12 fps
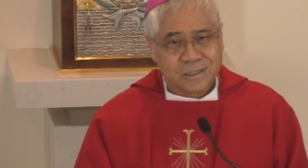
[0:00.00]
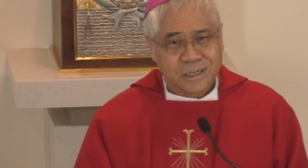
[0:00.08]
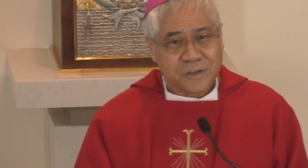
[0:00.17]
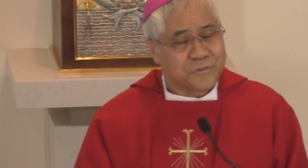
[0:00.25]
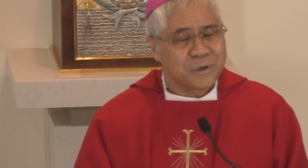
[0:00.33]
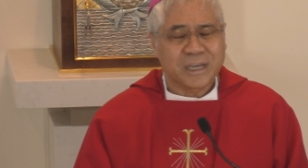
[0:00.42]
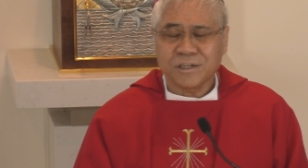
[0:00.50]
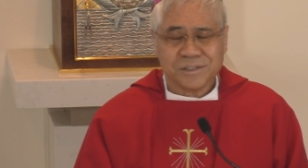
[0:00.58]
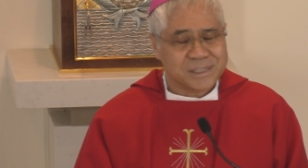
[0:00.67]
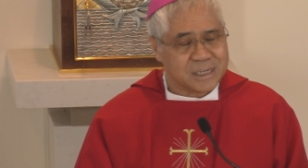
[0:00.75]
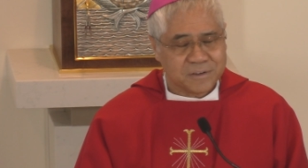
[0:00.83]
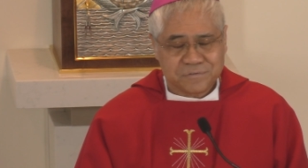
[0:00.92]
If you cannot
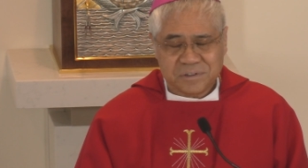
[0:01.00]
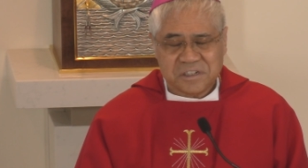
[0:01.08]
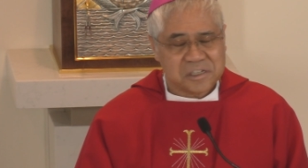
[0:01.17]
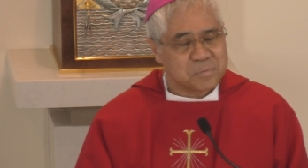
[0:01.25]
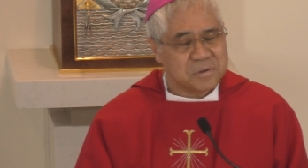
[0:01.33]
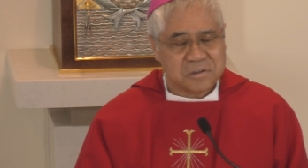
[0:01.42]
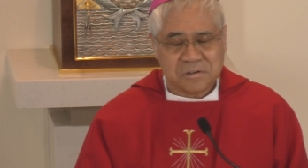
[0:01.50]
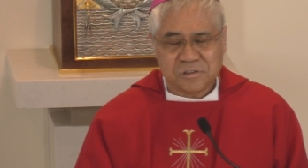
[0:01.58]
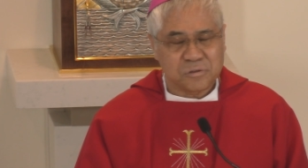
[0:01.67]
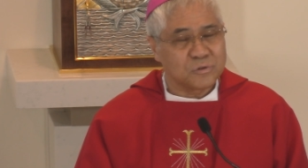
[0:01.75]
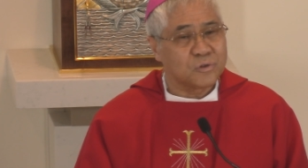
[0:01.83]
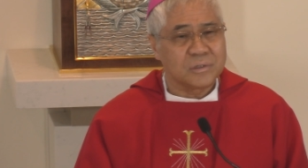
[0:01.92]
suffer, it's
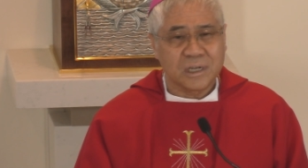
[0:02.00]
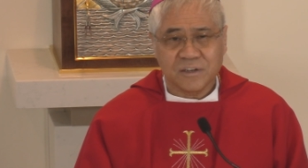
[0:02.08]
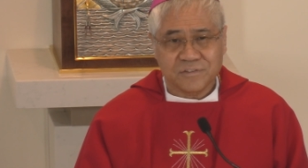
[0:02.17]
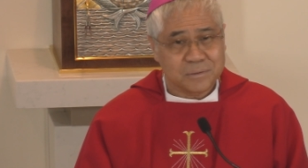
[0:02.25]
because you don't love